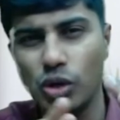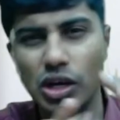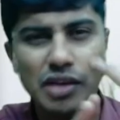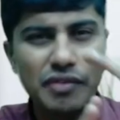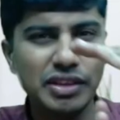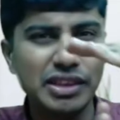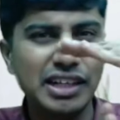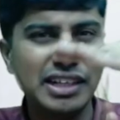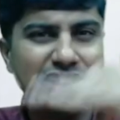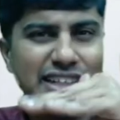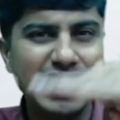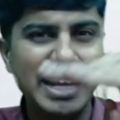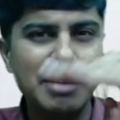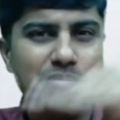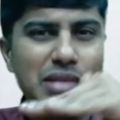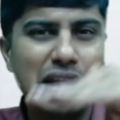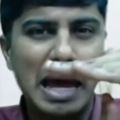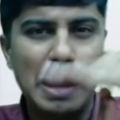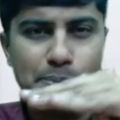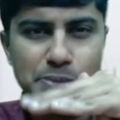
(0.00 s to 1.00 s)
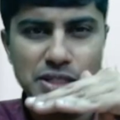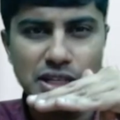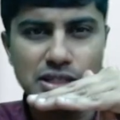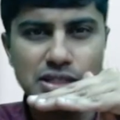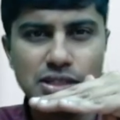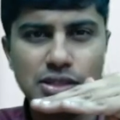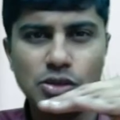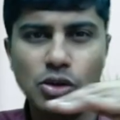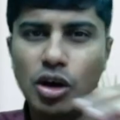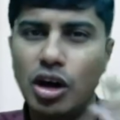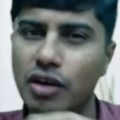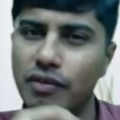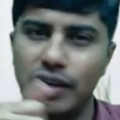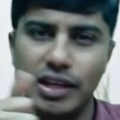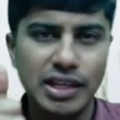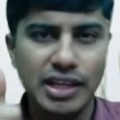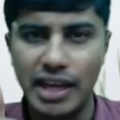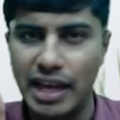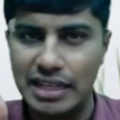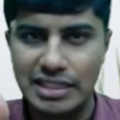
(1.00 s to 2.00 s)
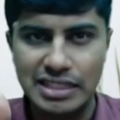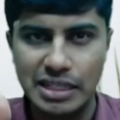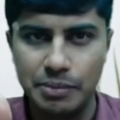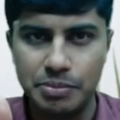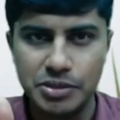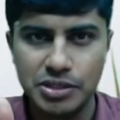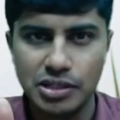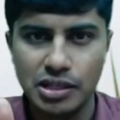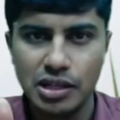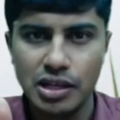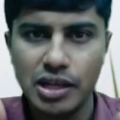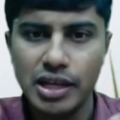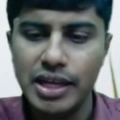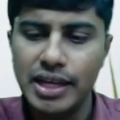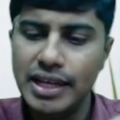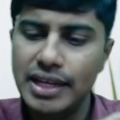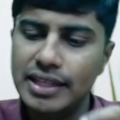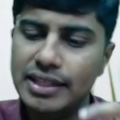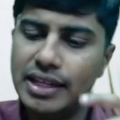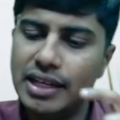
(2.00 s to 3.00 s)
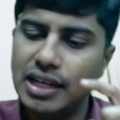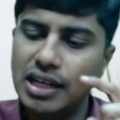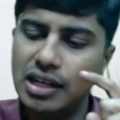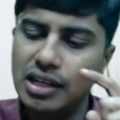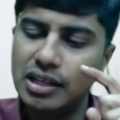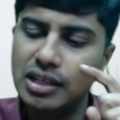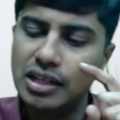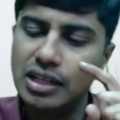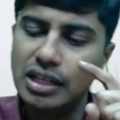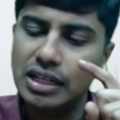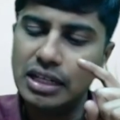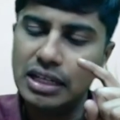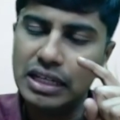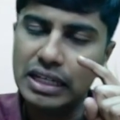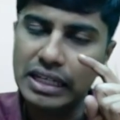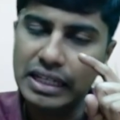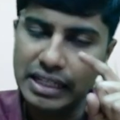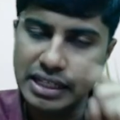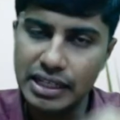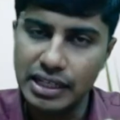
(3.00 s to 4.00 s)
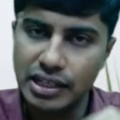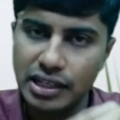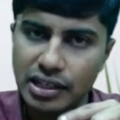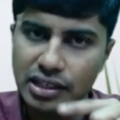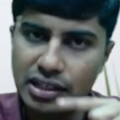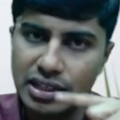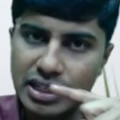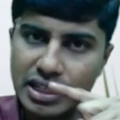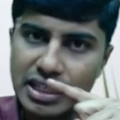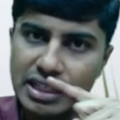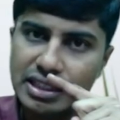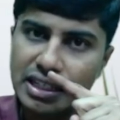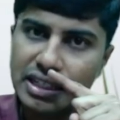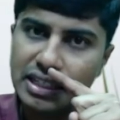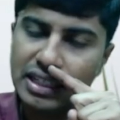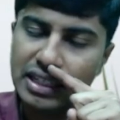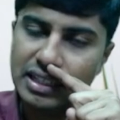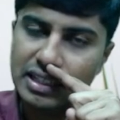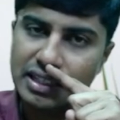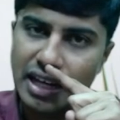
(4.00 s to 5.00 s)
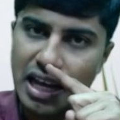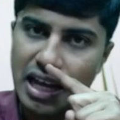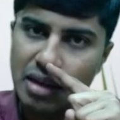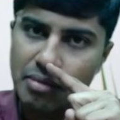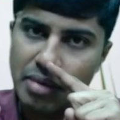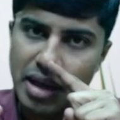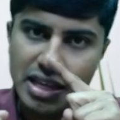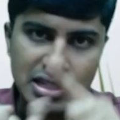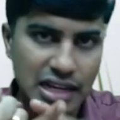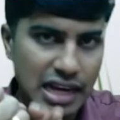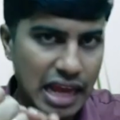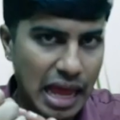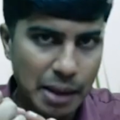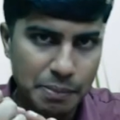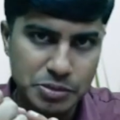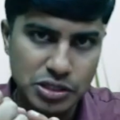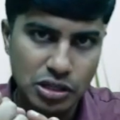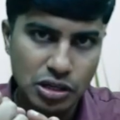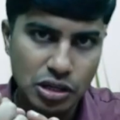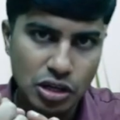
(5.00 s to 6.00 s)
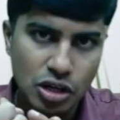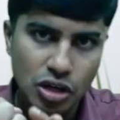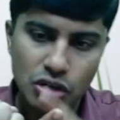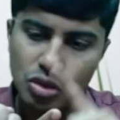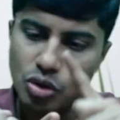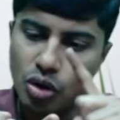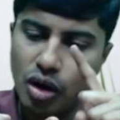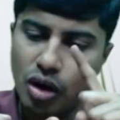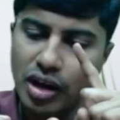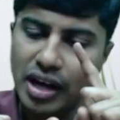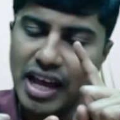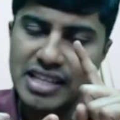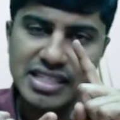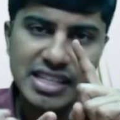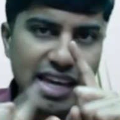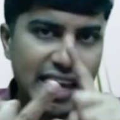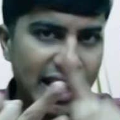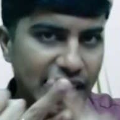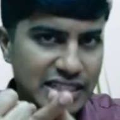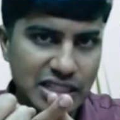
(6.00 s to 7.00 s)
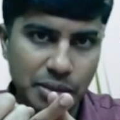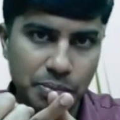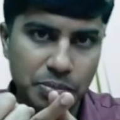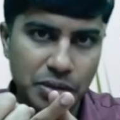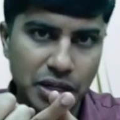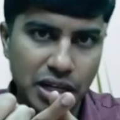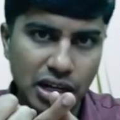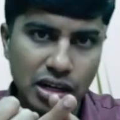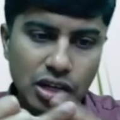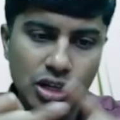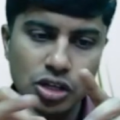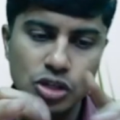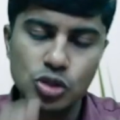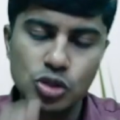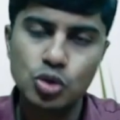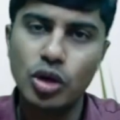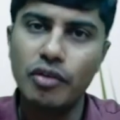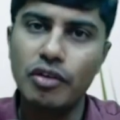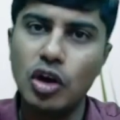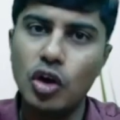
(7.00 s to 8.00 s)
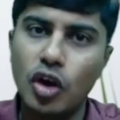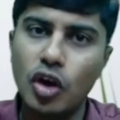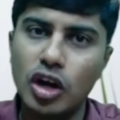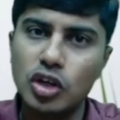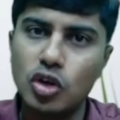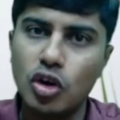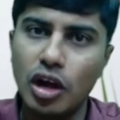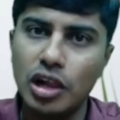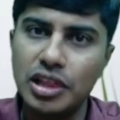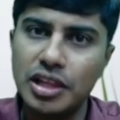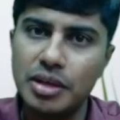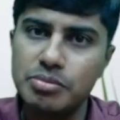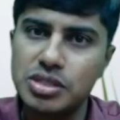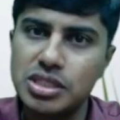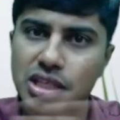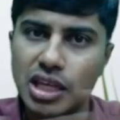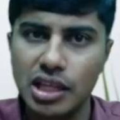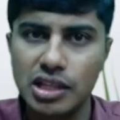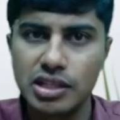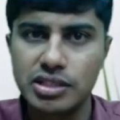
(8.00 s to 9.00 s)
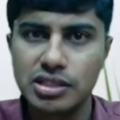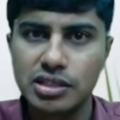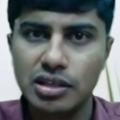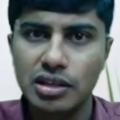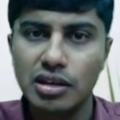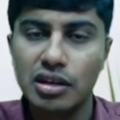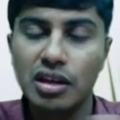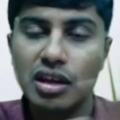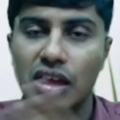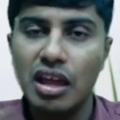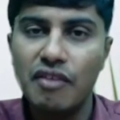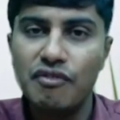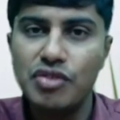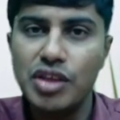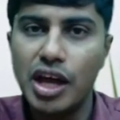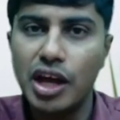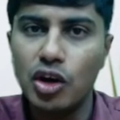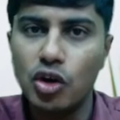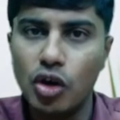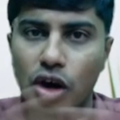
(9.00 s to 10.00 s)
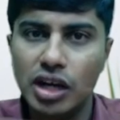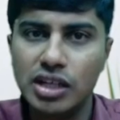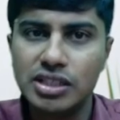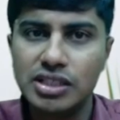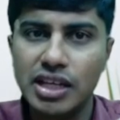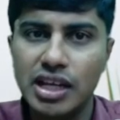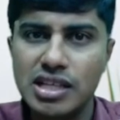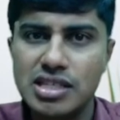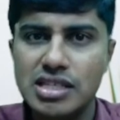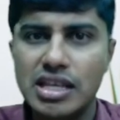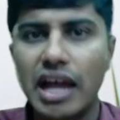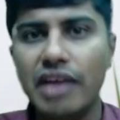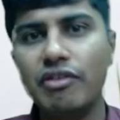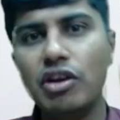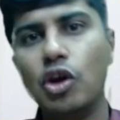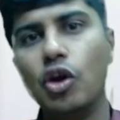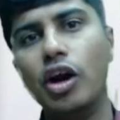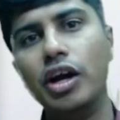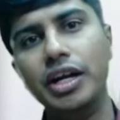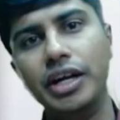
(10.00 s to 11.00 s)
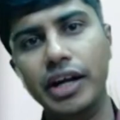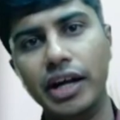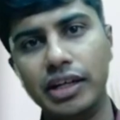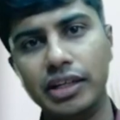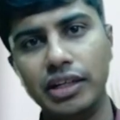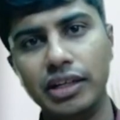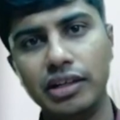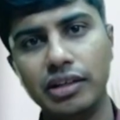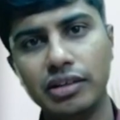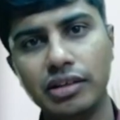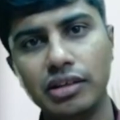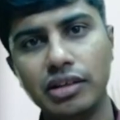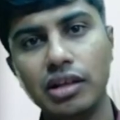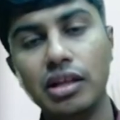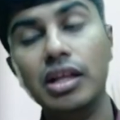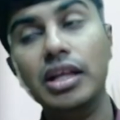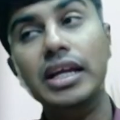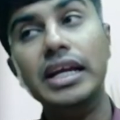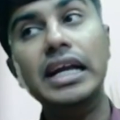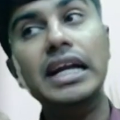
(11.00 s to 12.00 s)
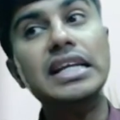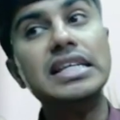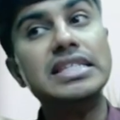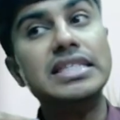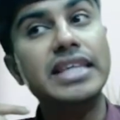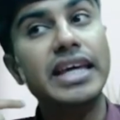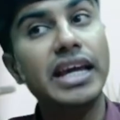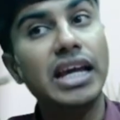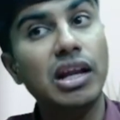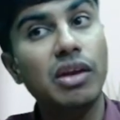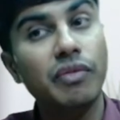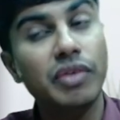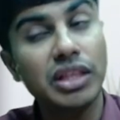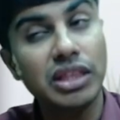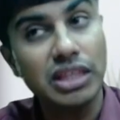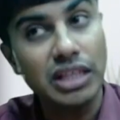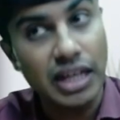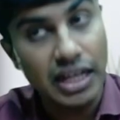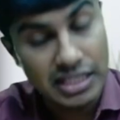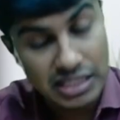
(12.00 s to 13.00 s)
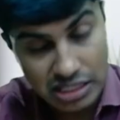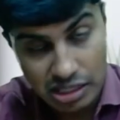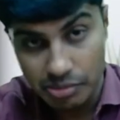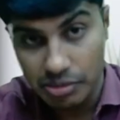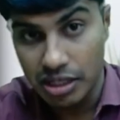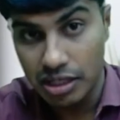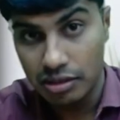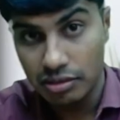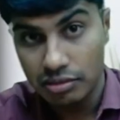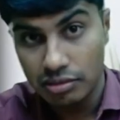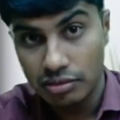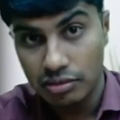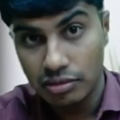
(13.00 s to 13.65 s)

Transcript: only when the time lapses or when he accepts. Either here, neither the time has lapsed nor has he accepted. So I will not call them sales. If they are not sales, I will not deduct it. It is there with customer,